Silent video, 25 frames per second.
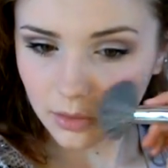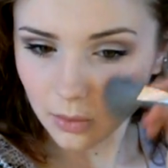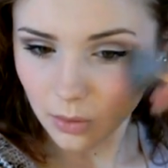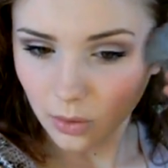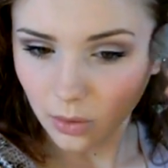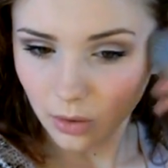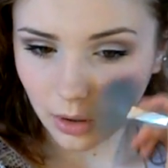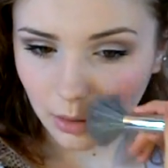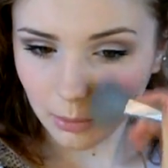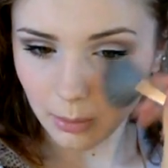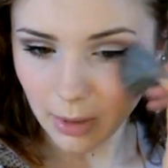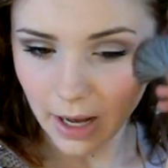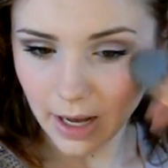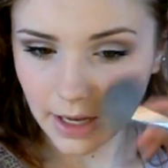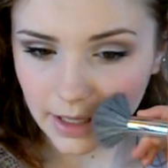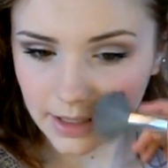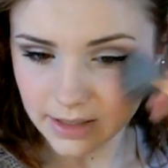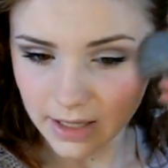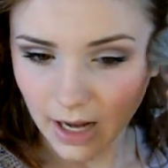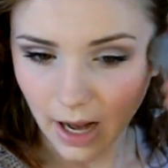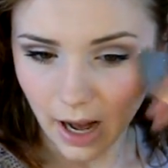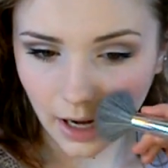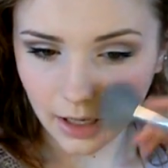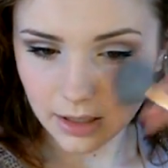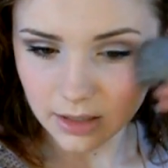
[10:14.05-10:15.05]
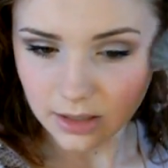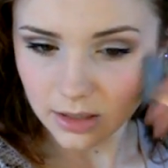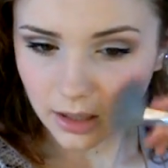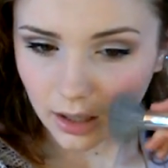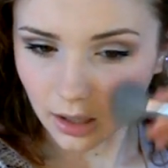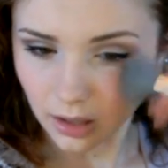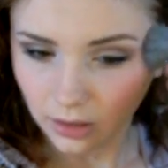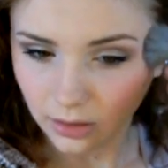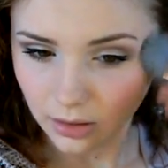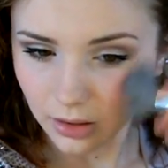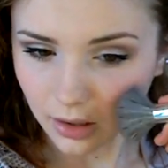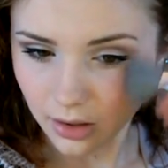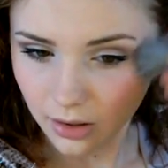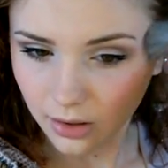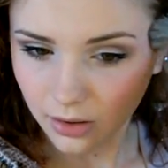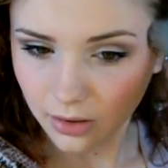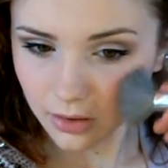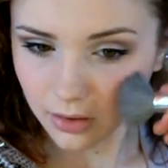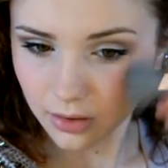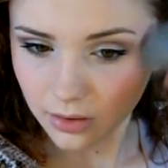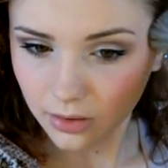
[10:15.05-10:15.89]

or my exact color.